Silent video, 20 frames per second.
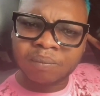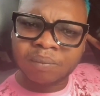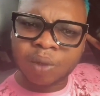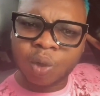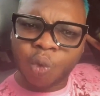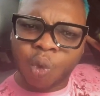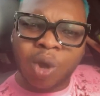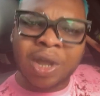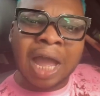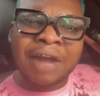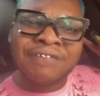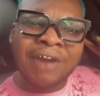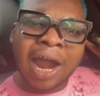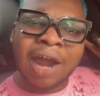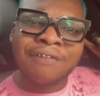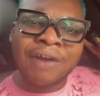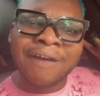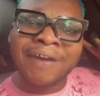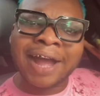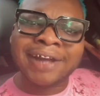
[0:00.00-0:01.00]
We are a very,
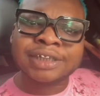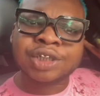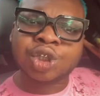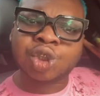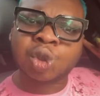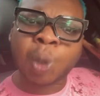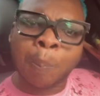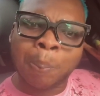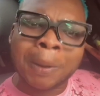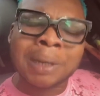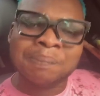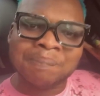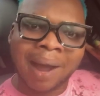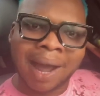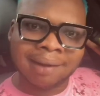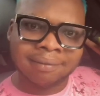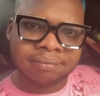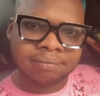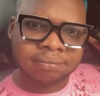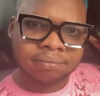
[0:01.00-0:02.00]
very stupid
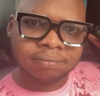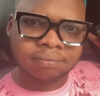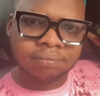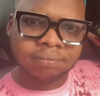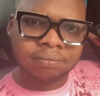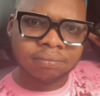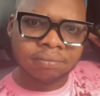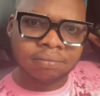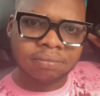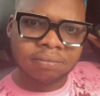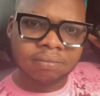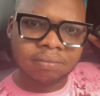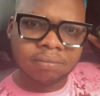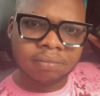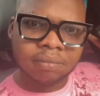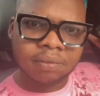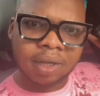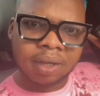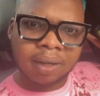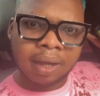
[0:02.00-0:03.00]
man.
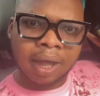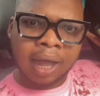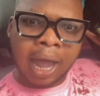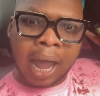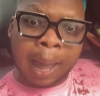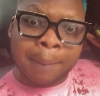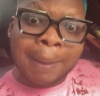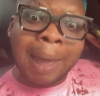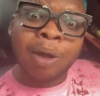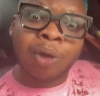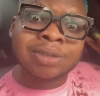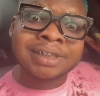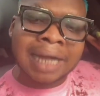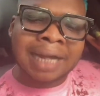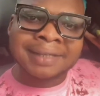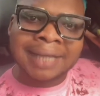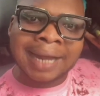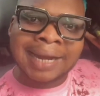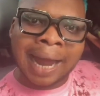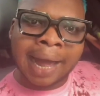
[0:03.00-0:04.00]
Abeiku
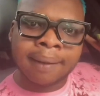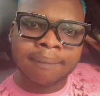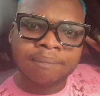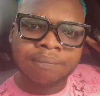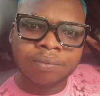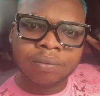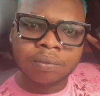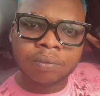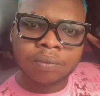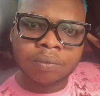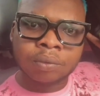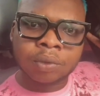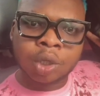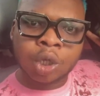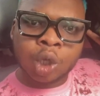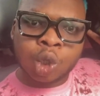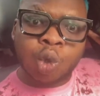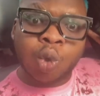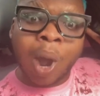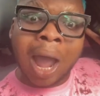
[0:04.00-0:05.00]
Santana.
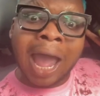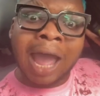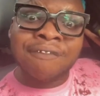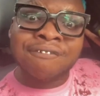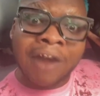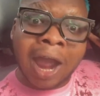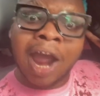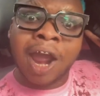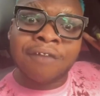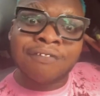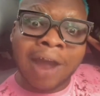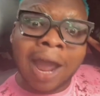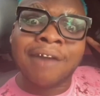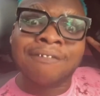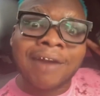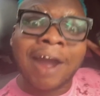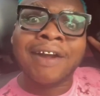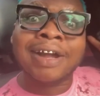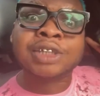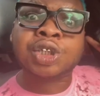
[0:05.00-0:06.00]
You are a very, very,
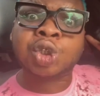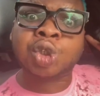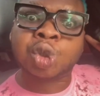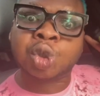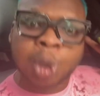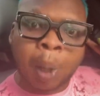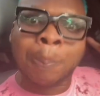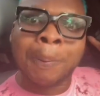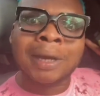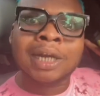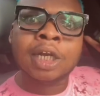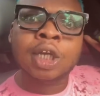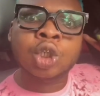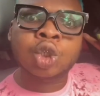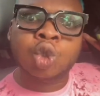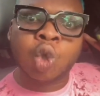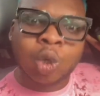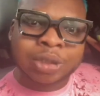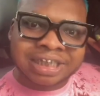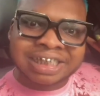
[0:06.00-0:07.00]
very stupid,
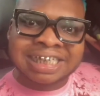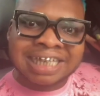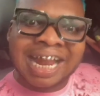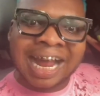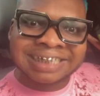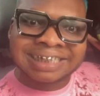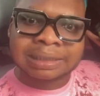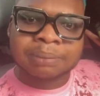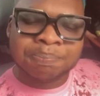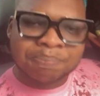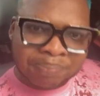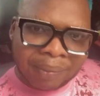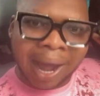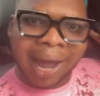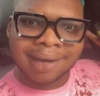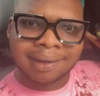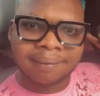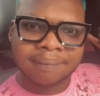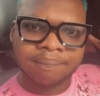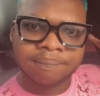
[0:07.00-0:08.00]
useless
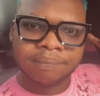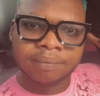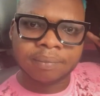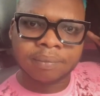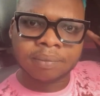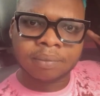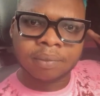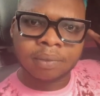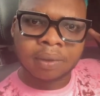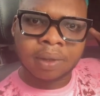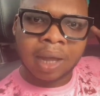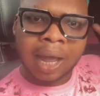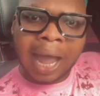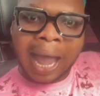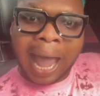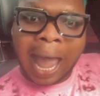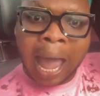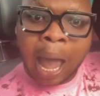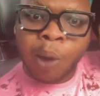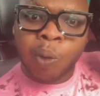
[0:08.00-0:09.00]
man.
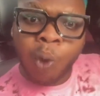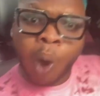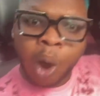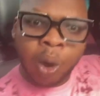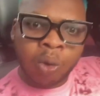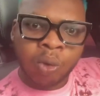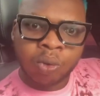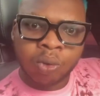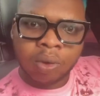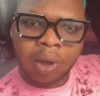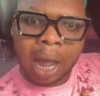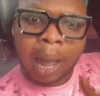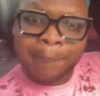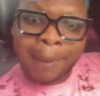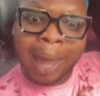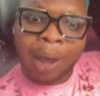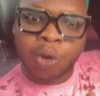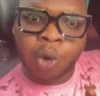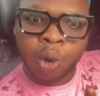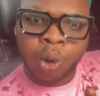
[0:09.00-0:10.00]
Awo,
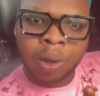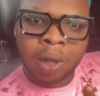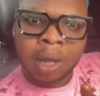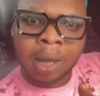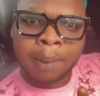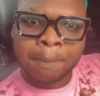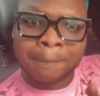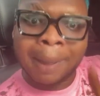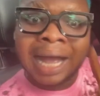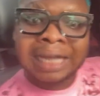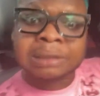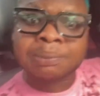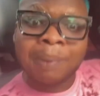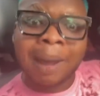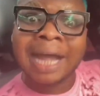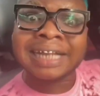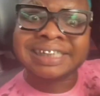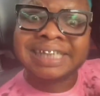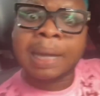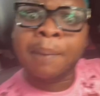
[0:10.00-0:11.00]
Abeiku,
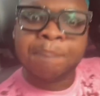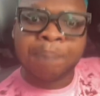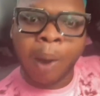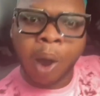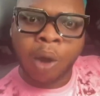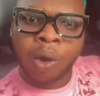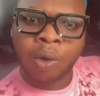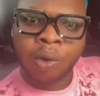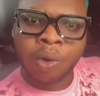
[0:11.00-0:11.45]
Mzbel, Timpo.